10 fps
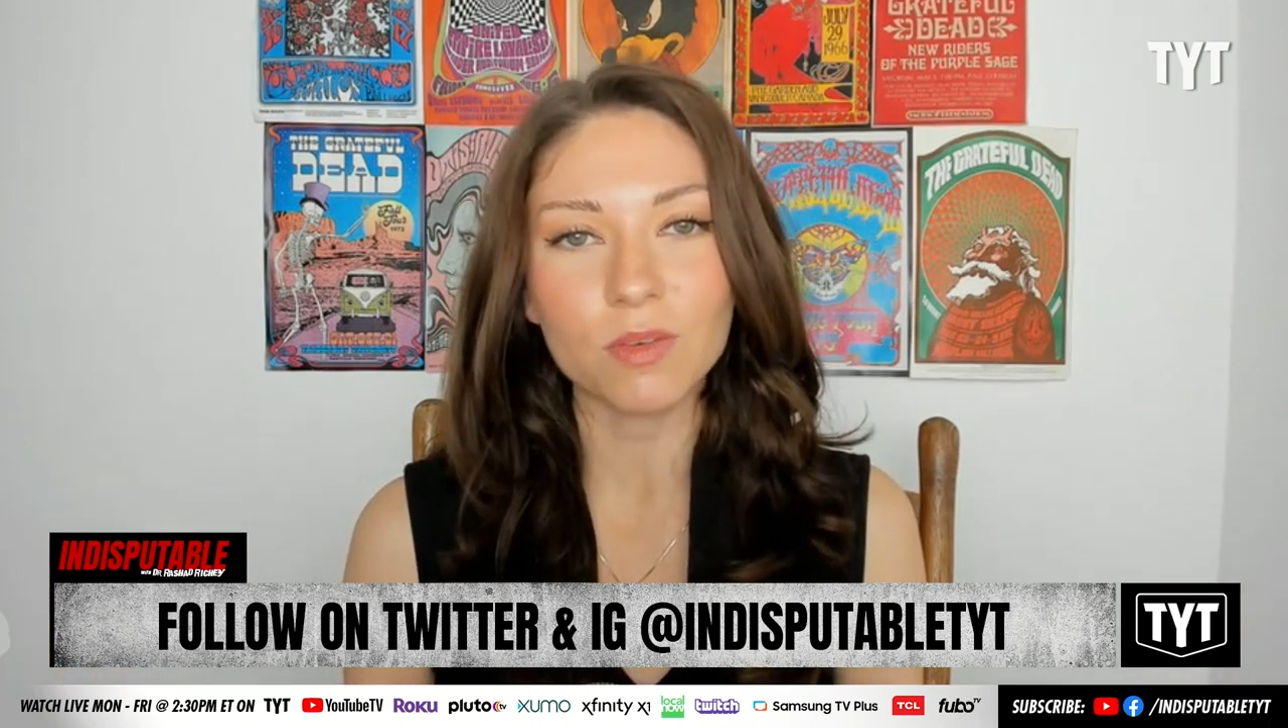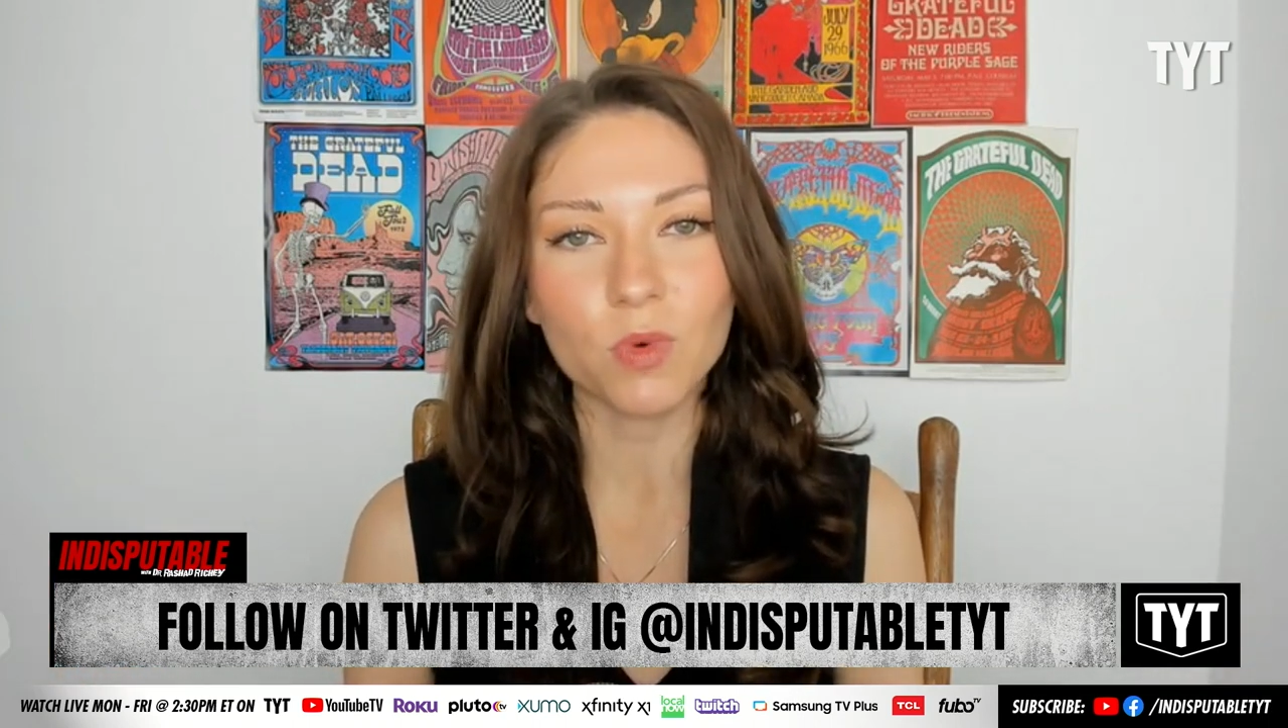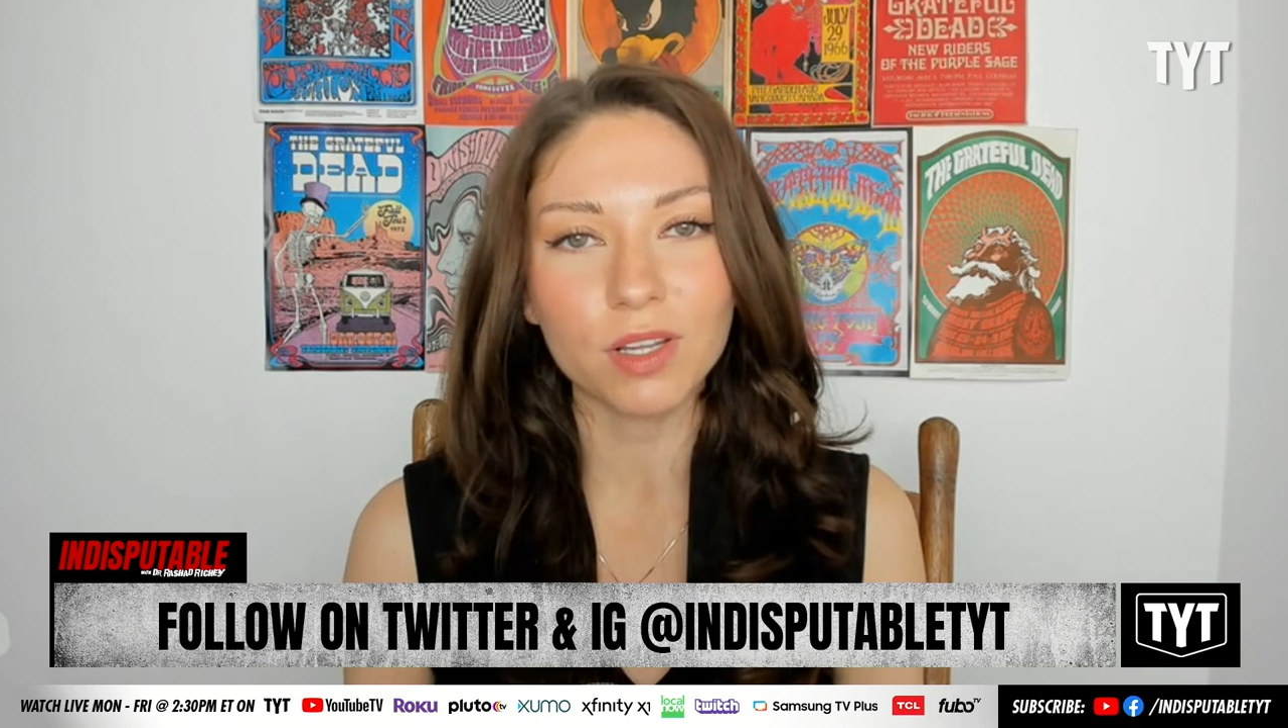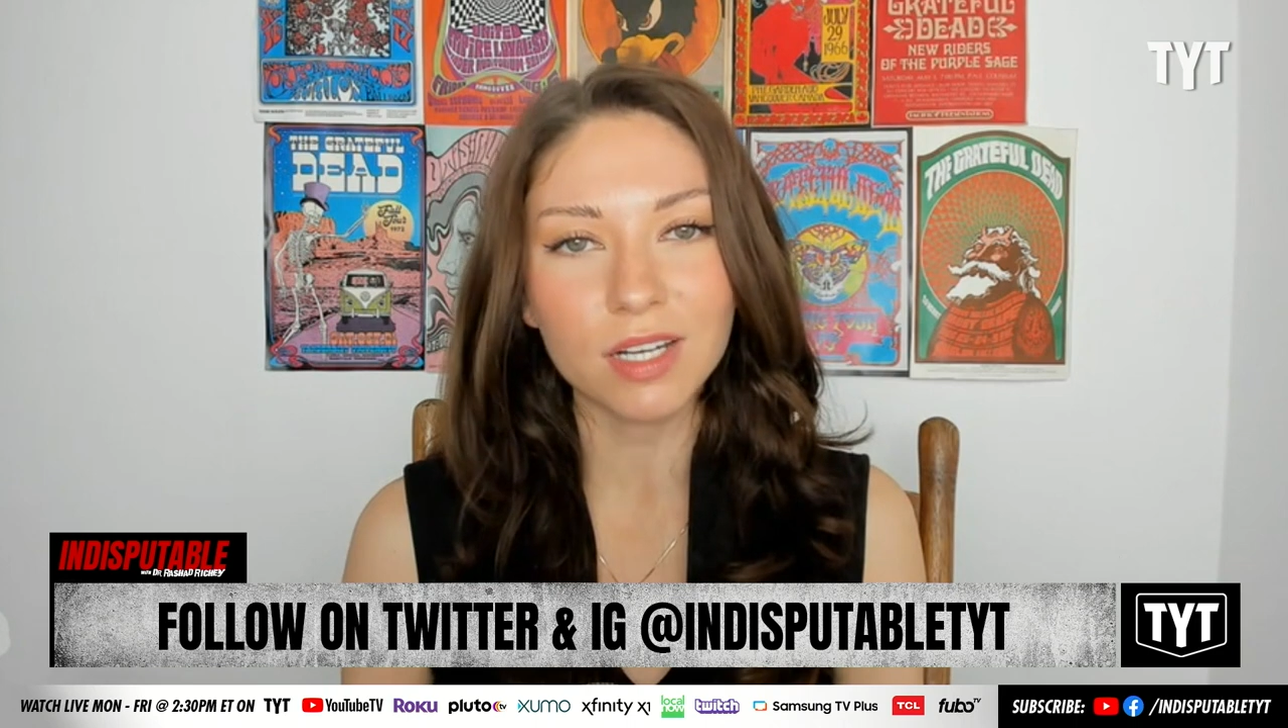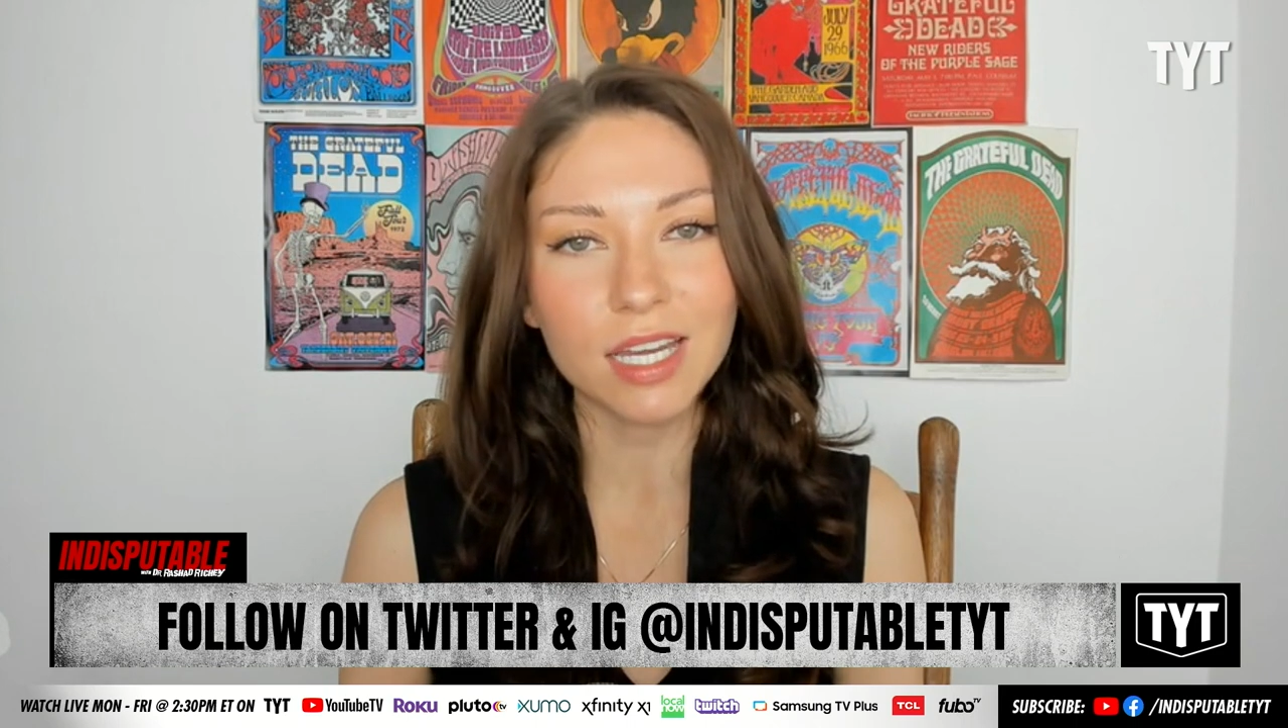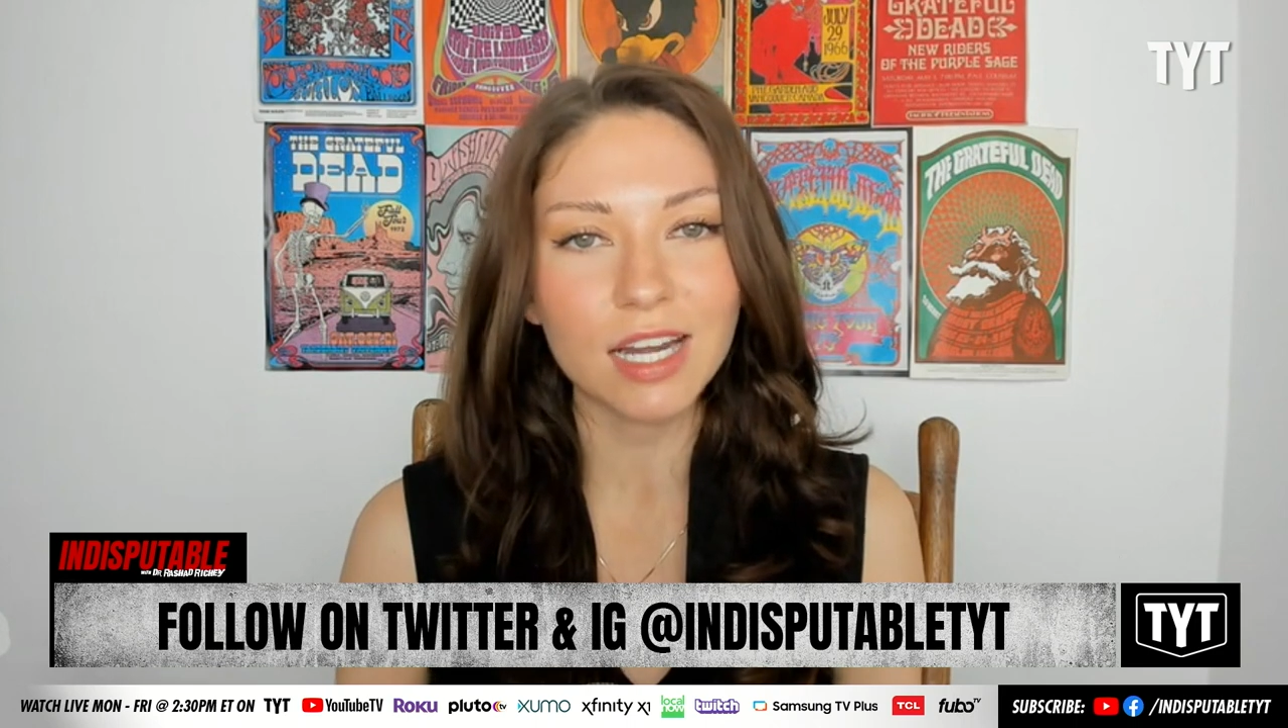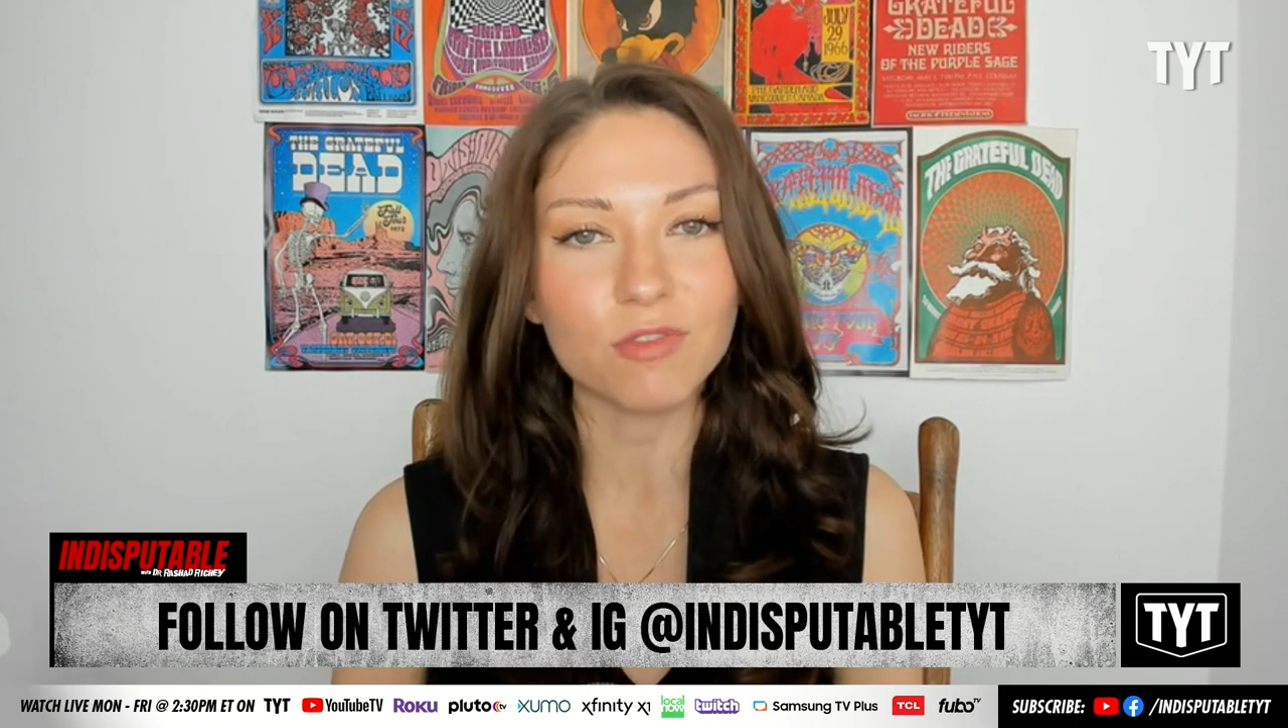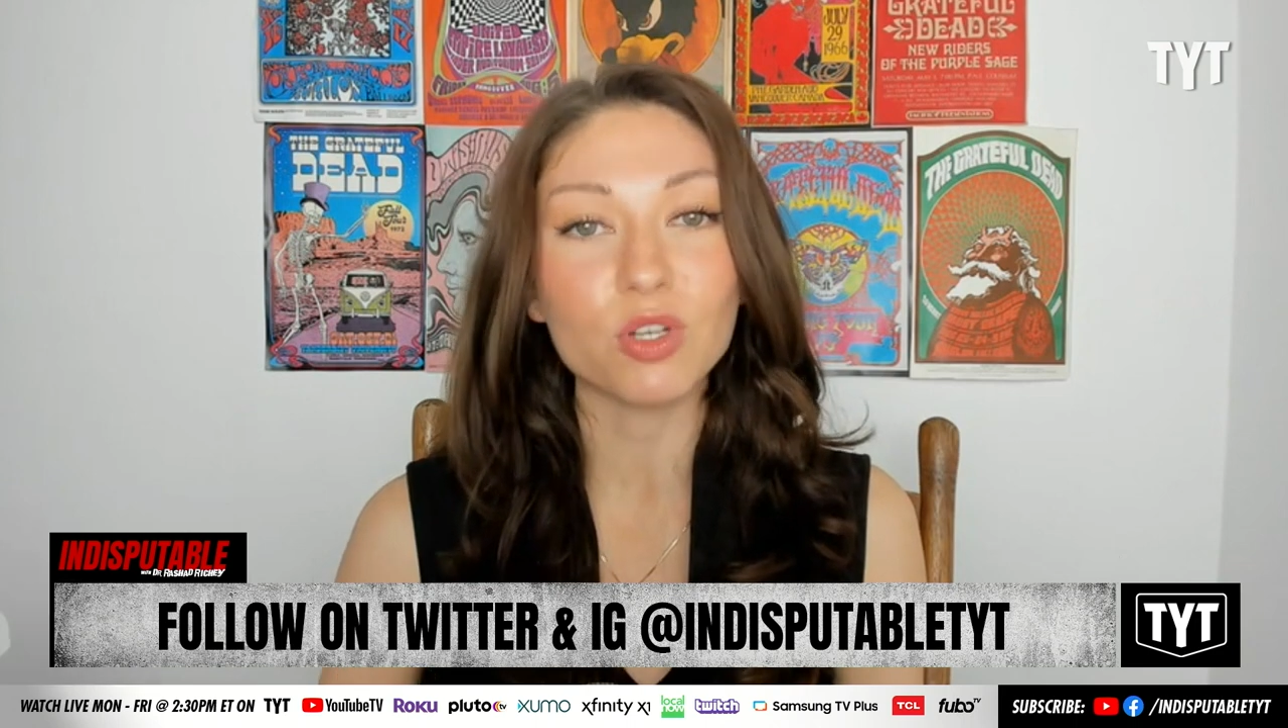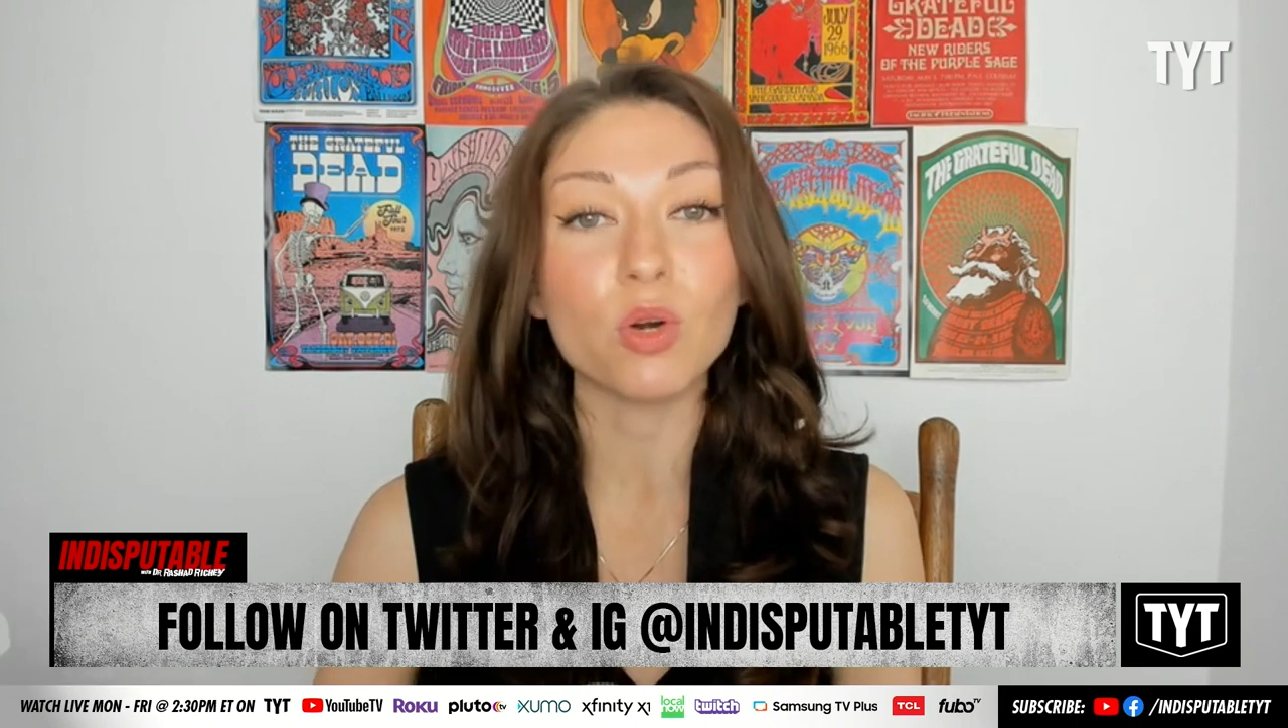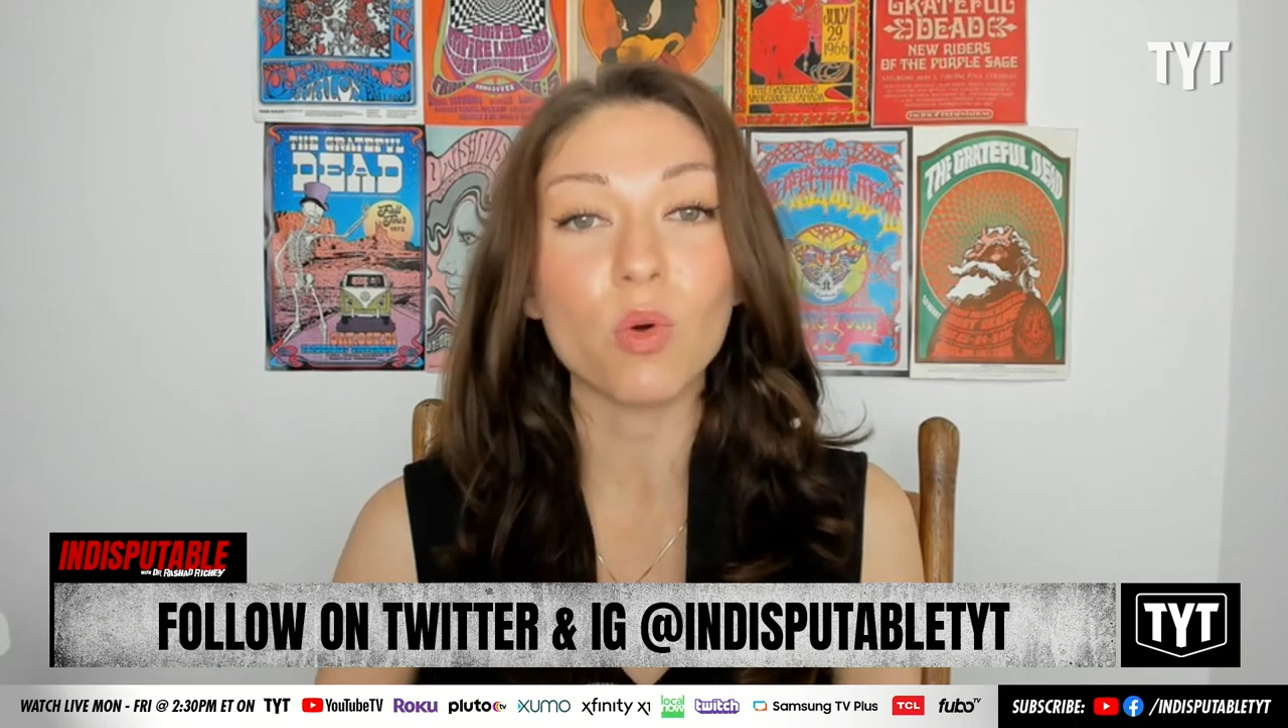And we're lucky to have good